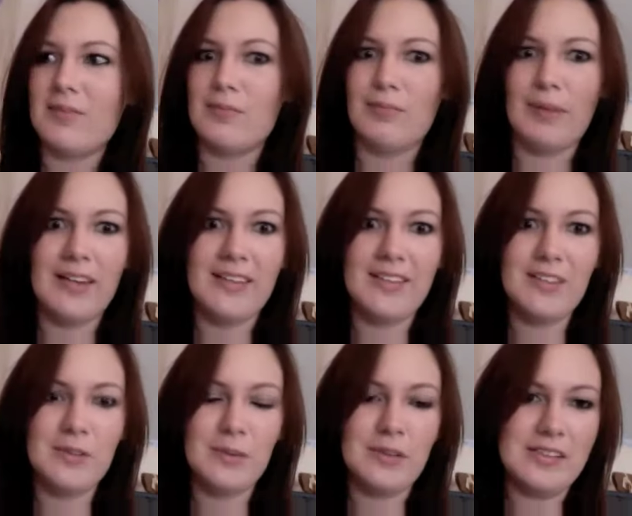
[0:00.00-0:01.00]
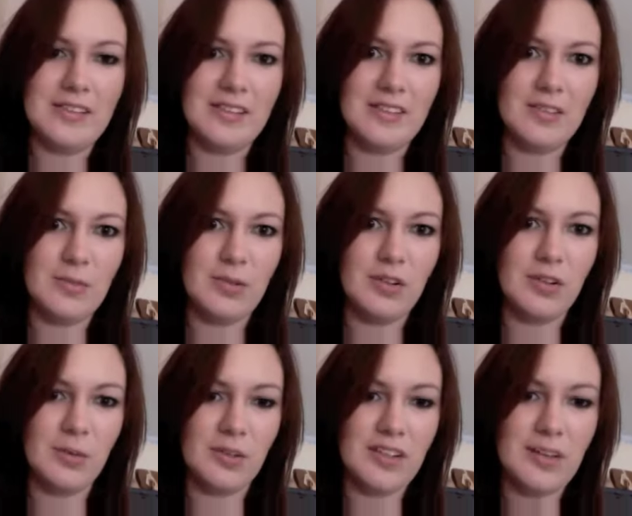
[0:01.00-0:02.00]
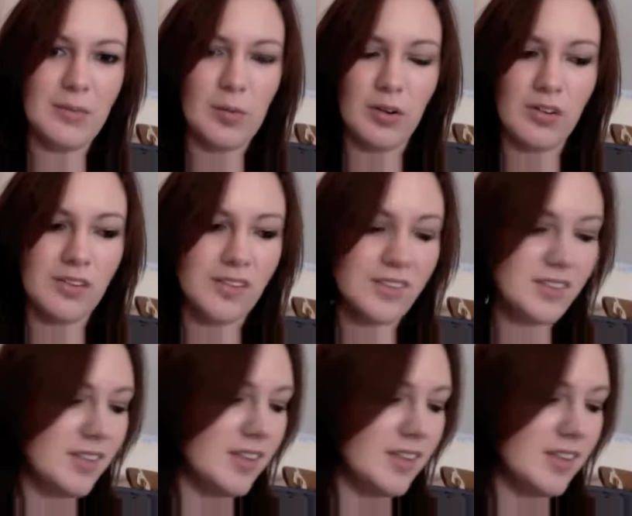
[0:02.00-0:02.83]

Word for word: buying this one instead of the smaller one. You get more product,